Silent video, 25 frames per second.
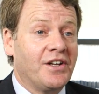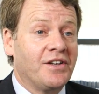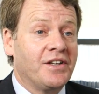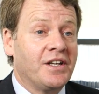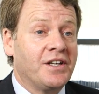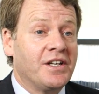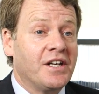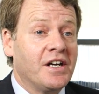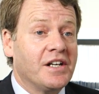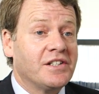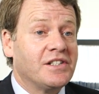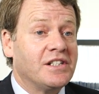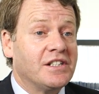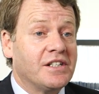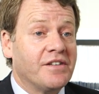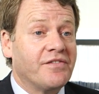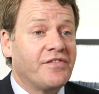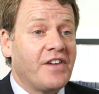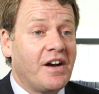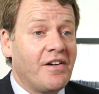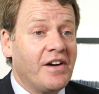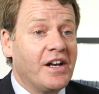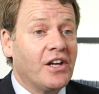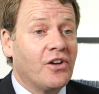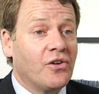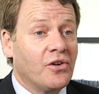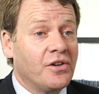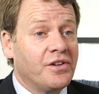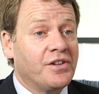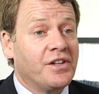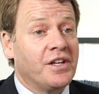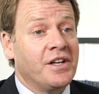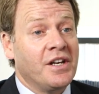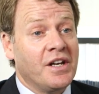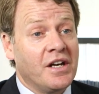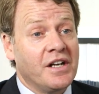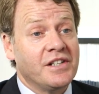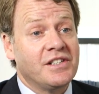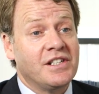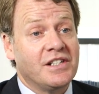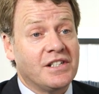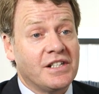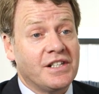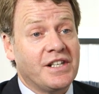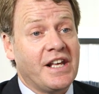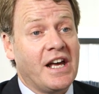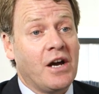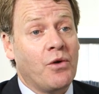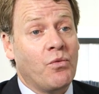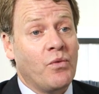And the nurses are very good. The nurses
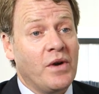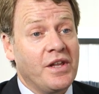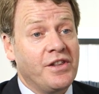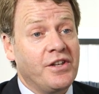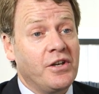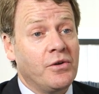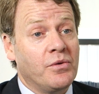are there with